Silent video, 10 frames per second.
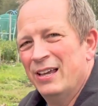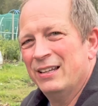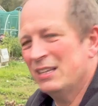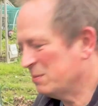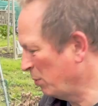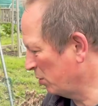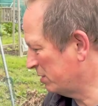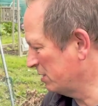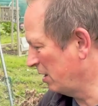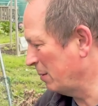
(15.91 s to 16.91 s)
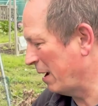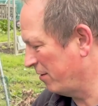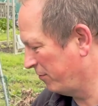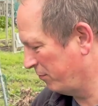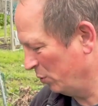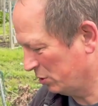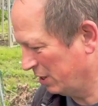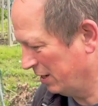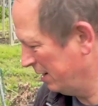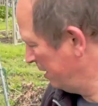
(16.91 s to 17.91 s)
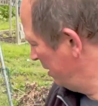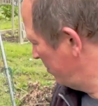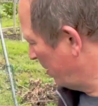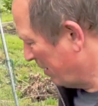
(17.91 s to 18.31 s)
Now this box is only about 1 foot by